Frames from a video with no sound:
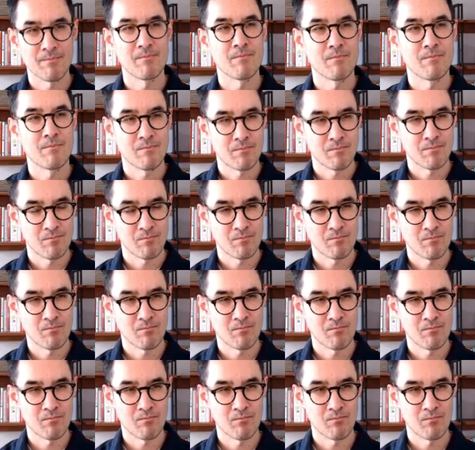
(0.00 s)

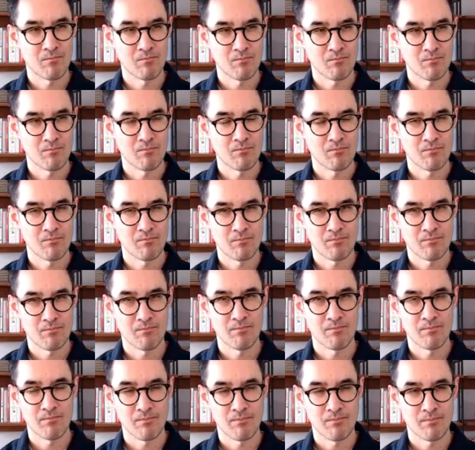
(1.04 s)

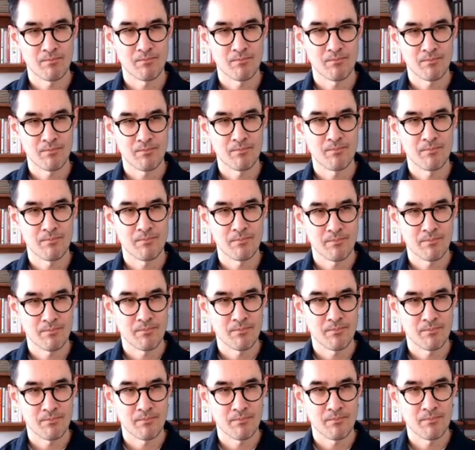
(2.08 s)

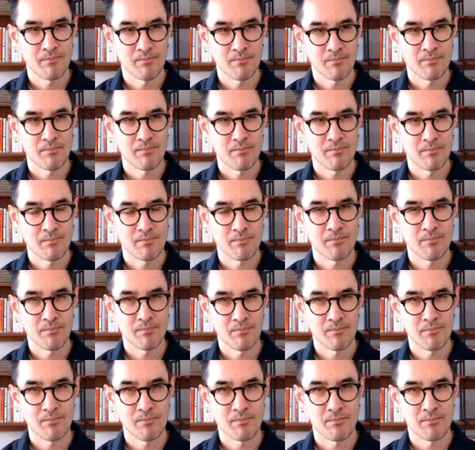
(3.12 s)

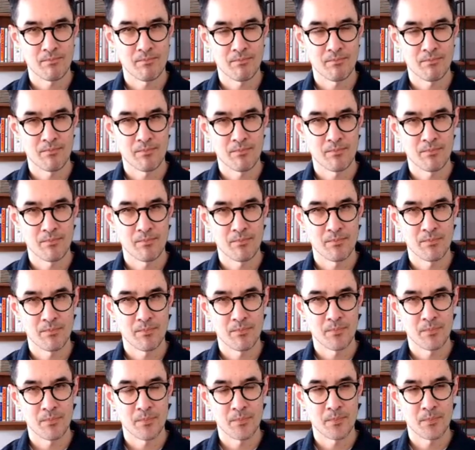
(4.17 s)

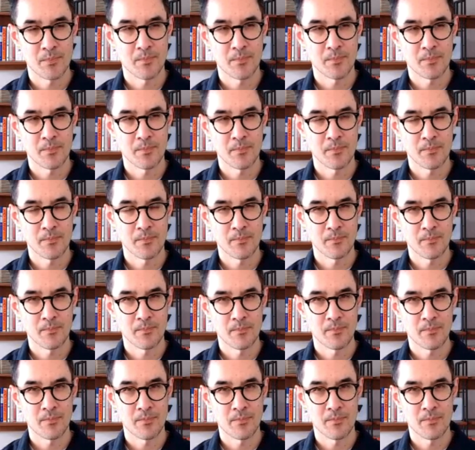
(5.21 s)

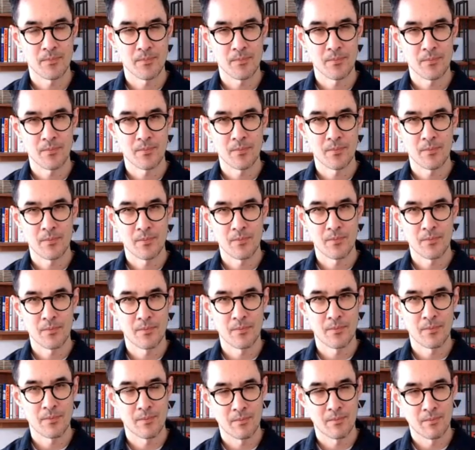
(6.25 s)

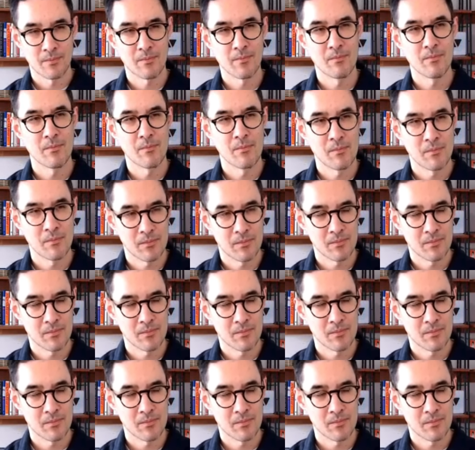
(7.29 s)
[no speech]